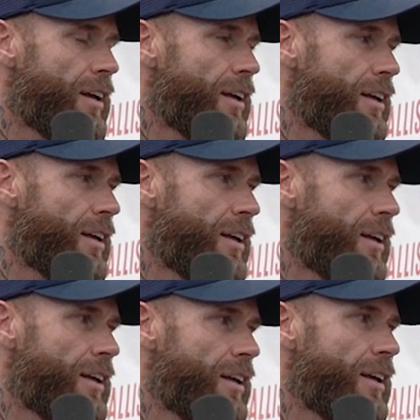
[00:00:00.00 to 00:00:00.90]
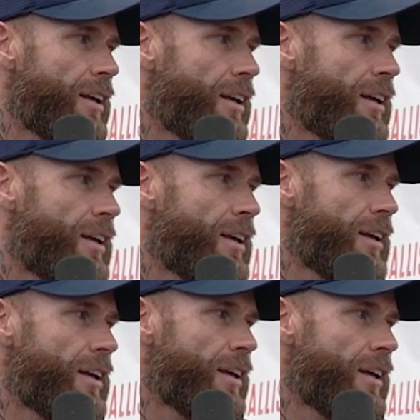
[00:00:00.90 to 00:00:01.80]

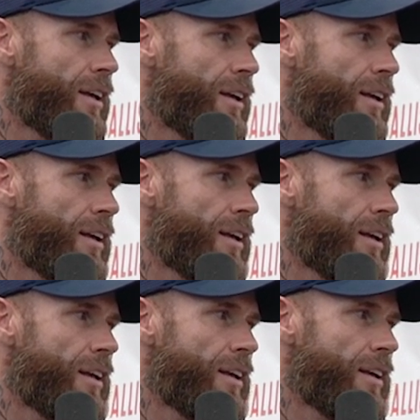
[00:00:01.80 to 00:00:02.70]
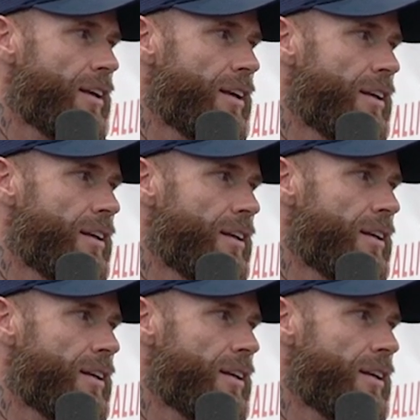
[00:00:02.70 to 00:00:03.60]

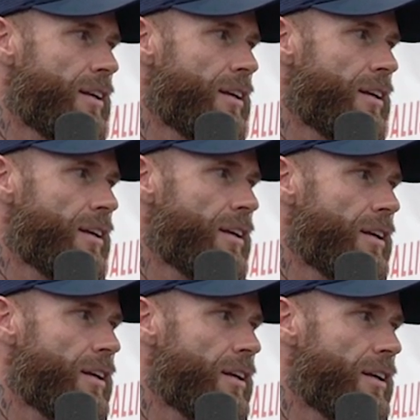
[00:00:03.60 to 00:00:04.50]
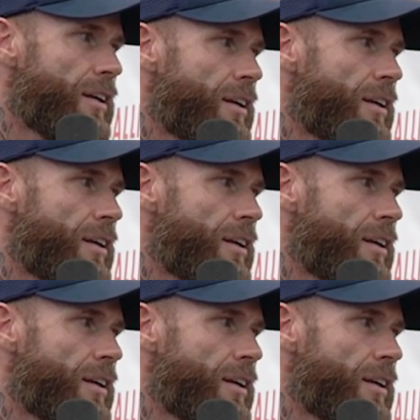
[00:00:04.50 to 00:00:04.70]
(silent)